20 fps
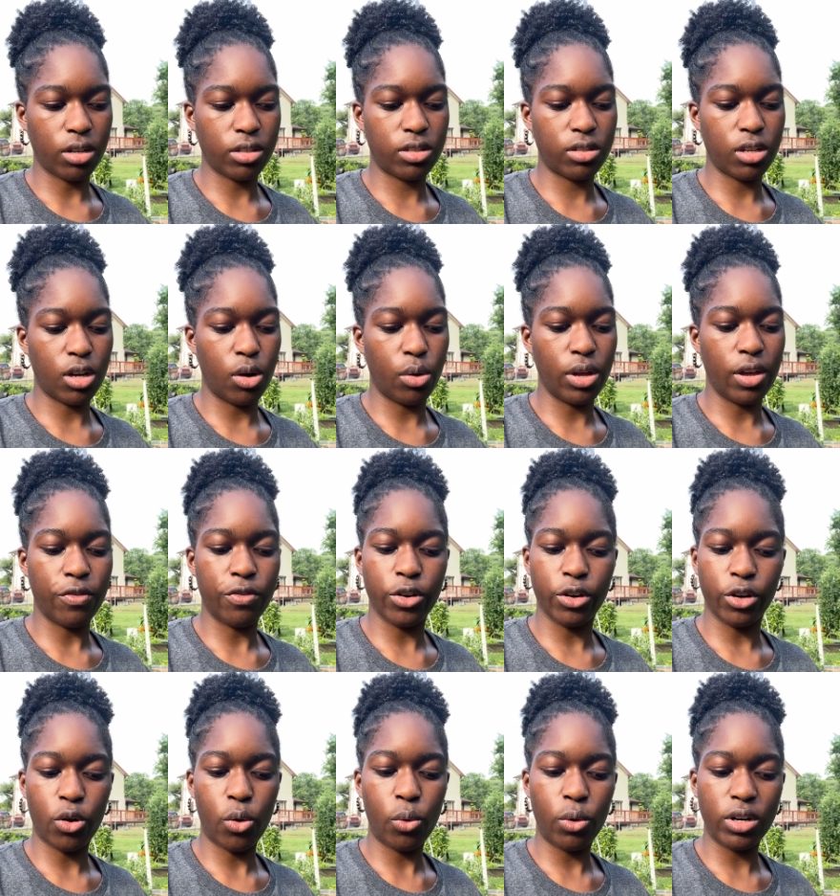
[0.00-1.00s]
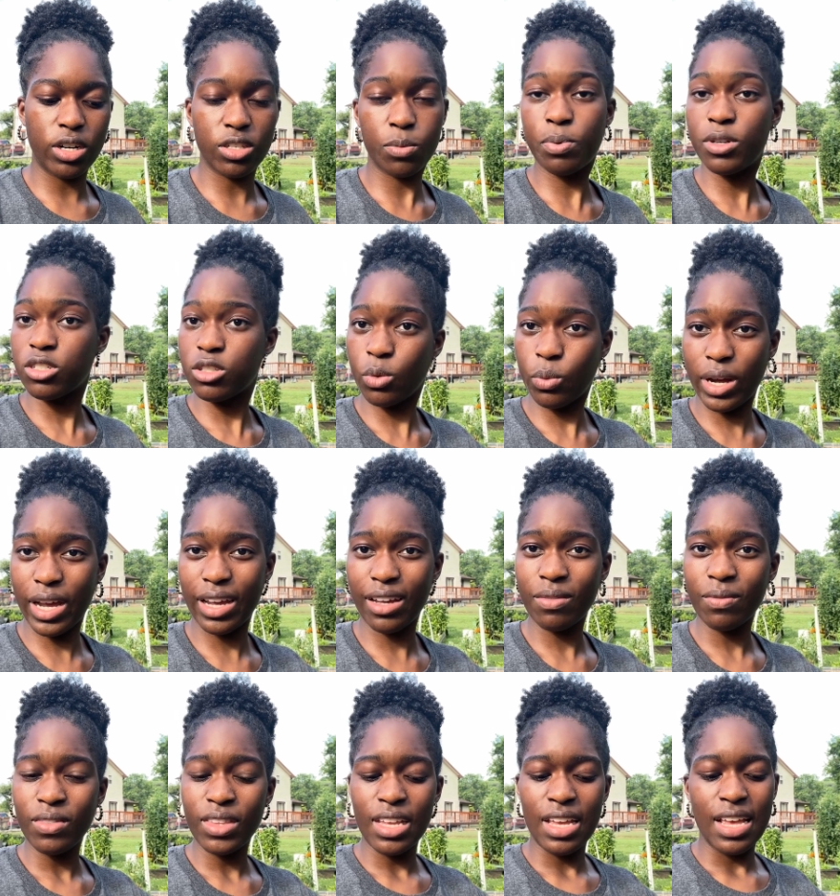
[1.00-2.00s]
So if your corn is pushed away,
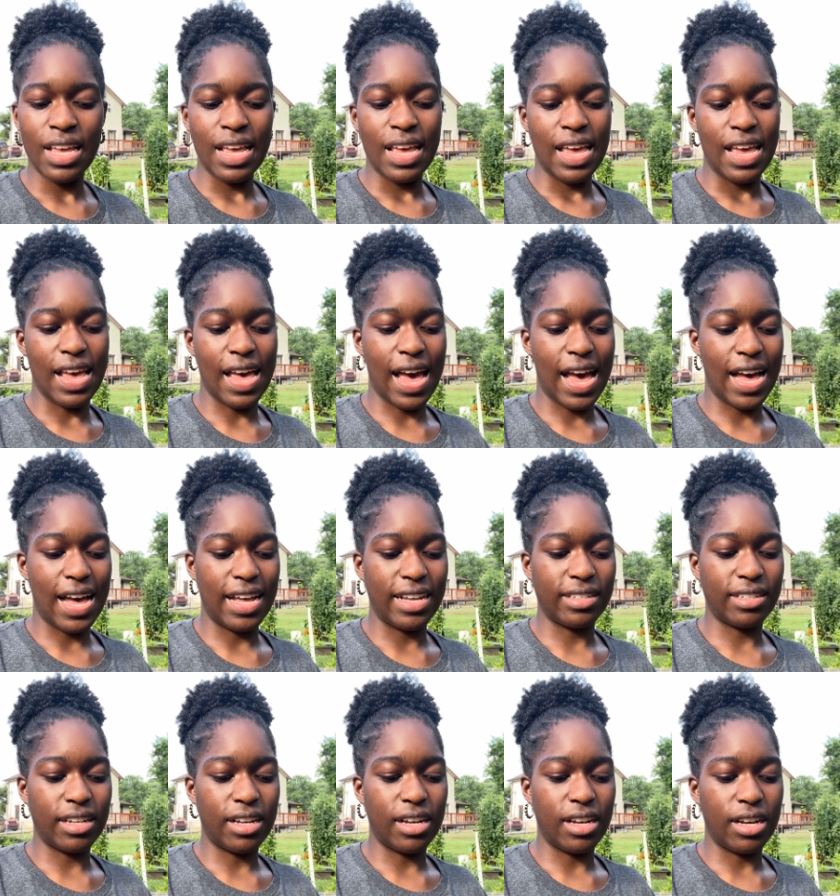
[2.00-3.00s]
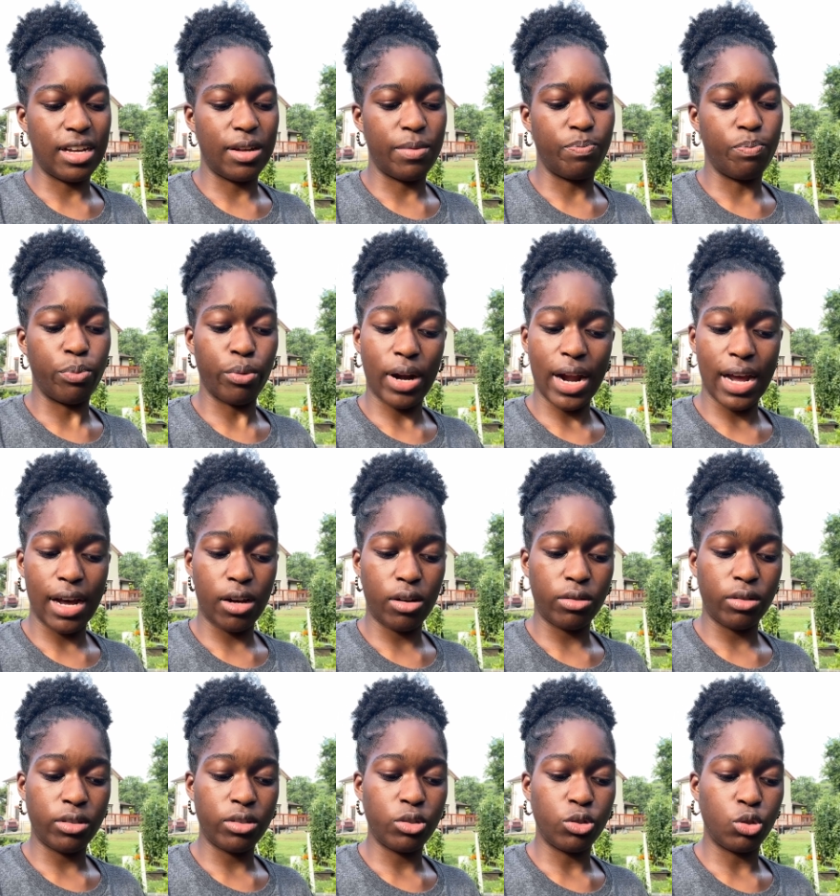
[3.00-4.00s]
it has
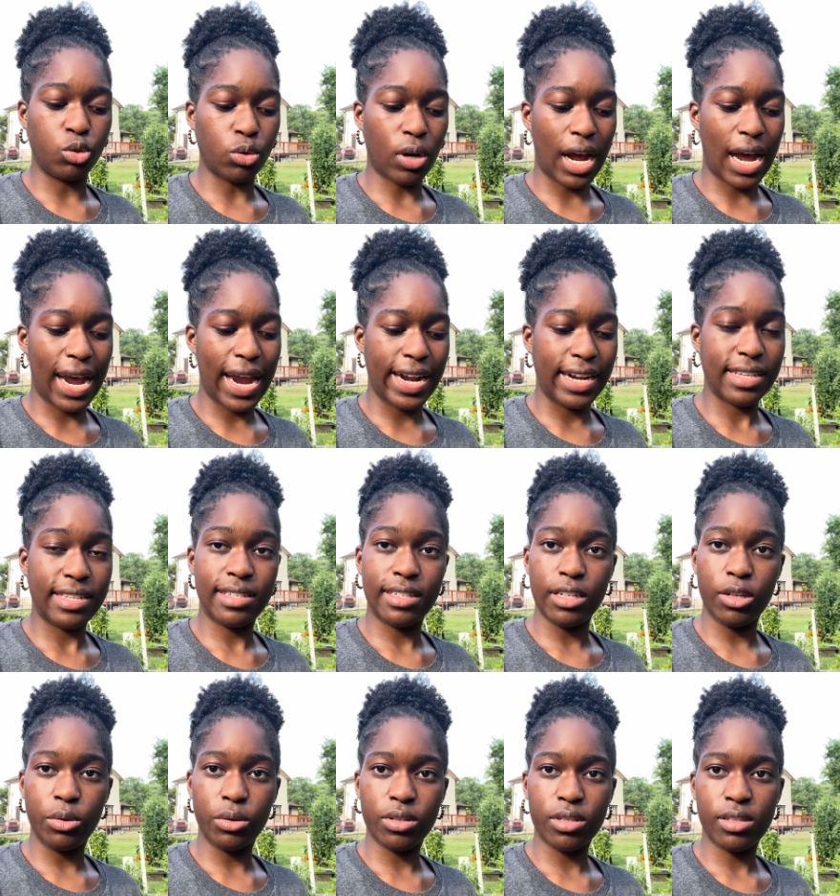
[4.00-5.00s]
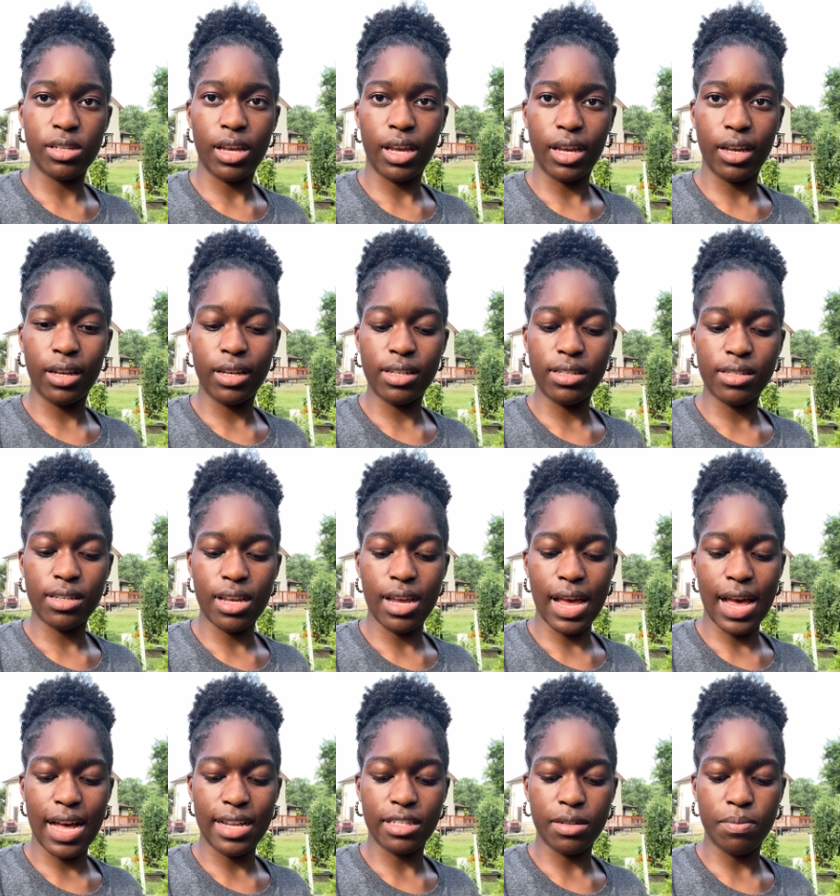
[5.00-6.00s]
brown, dried silks, and it
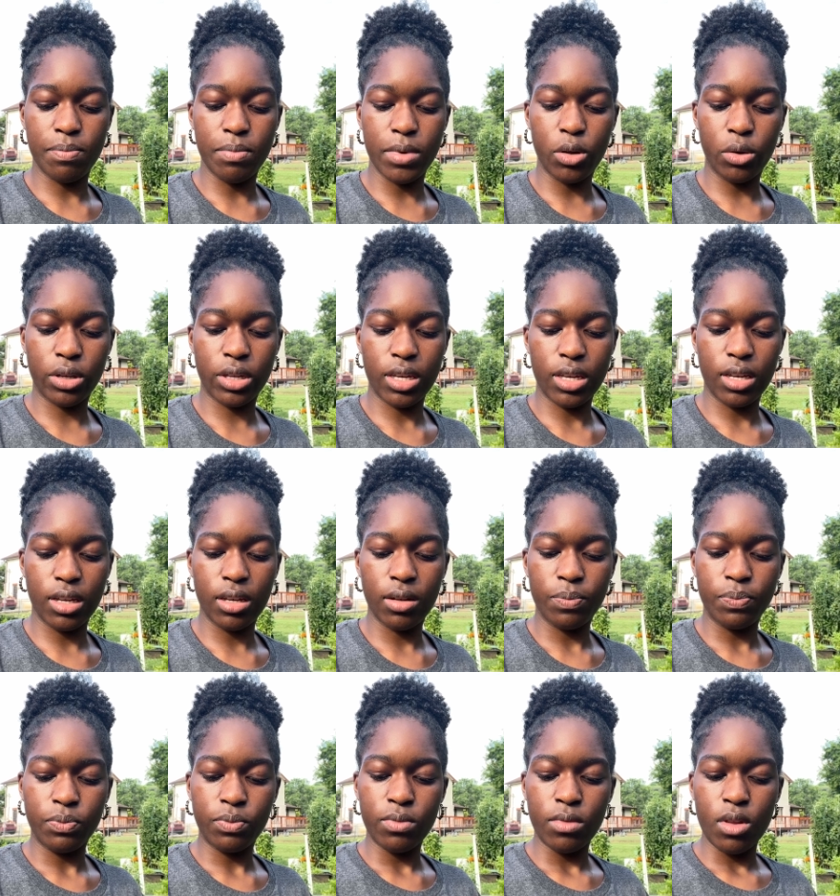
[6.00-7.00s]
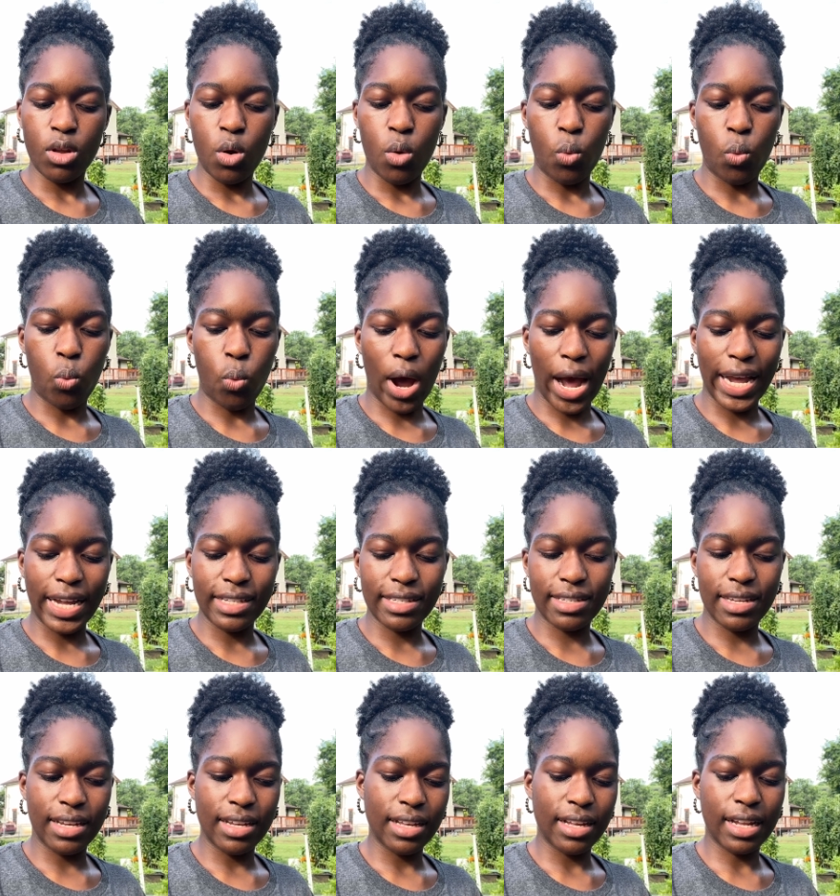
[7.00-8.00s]
has a milky, white,
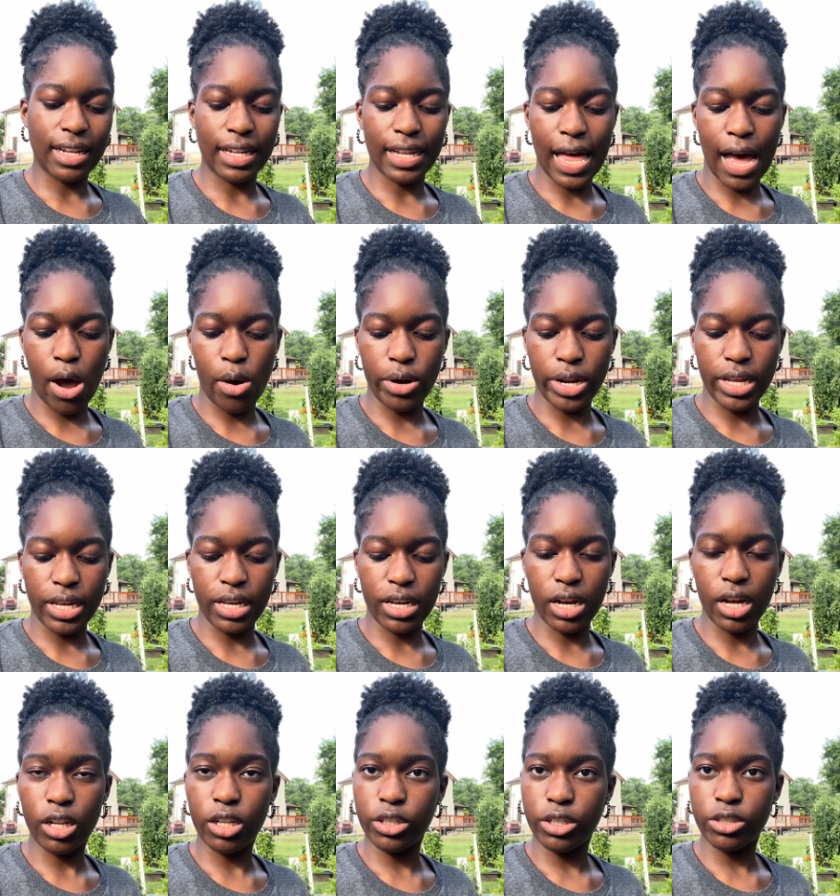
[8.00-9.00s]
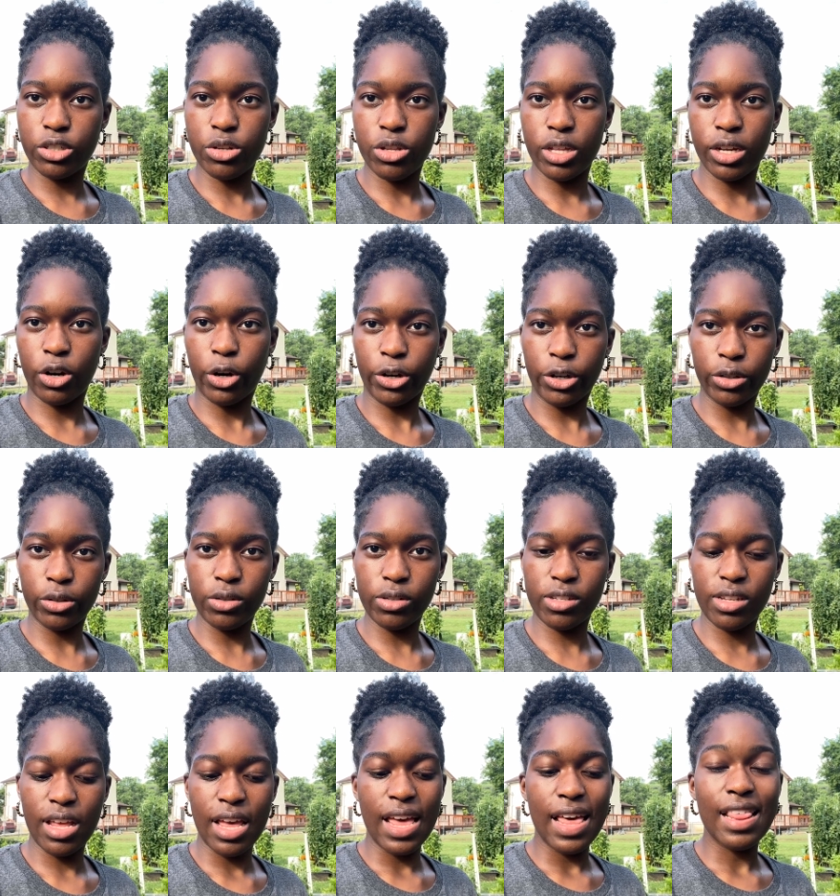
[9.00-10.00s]
cloudy color to the kernels,
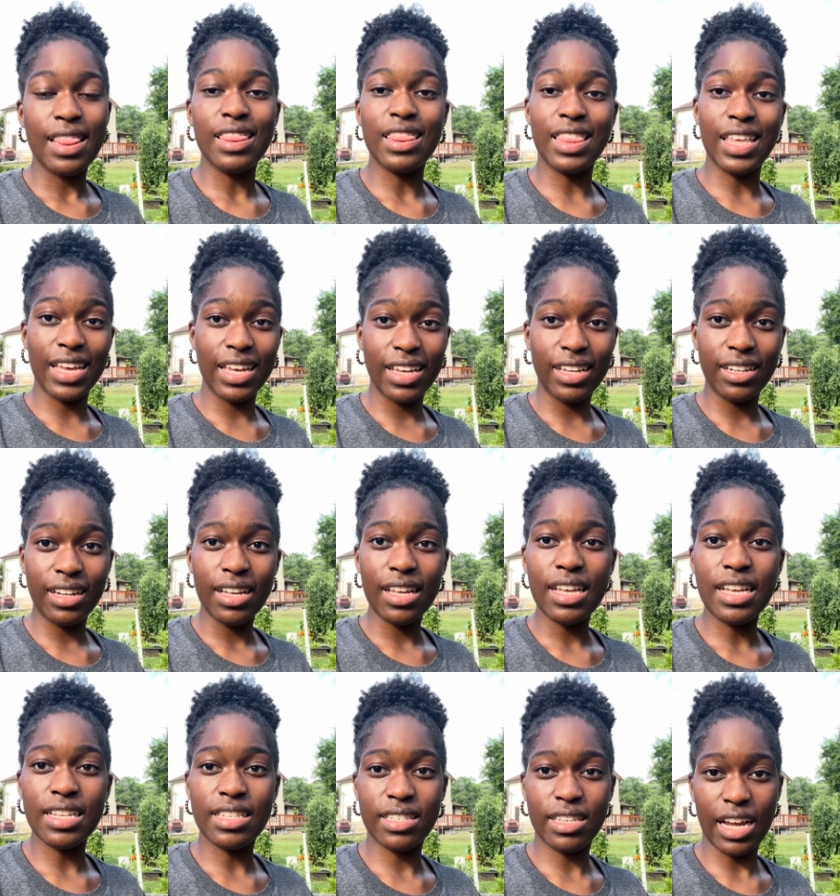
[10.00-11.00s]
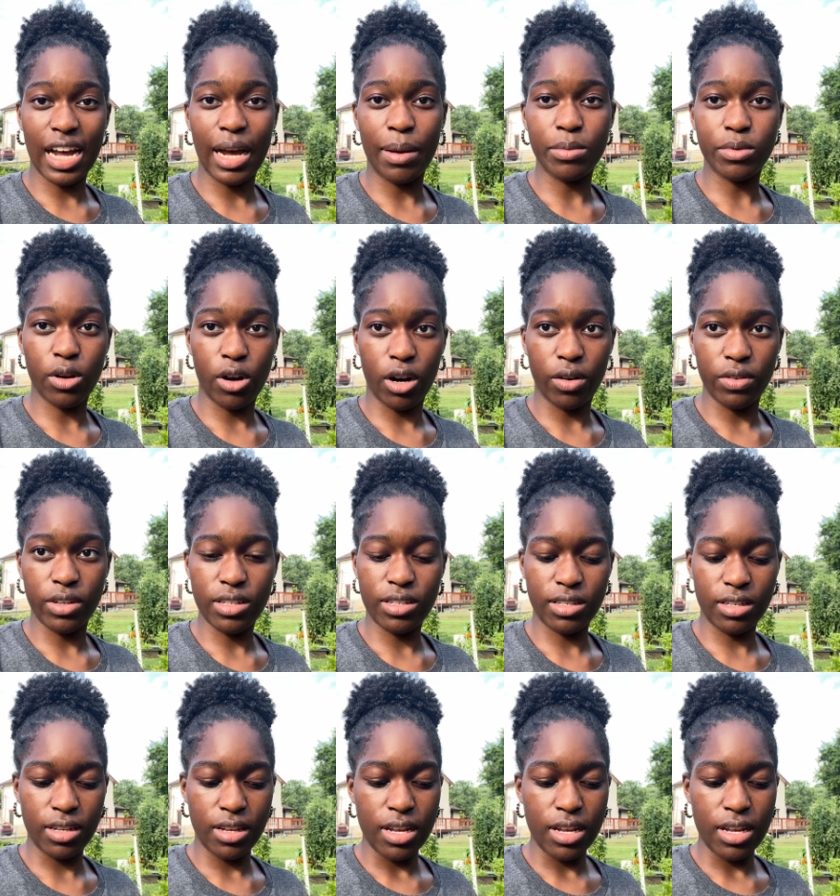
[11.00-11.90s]
then it's time to harvest.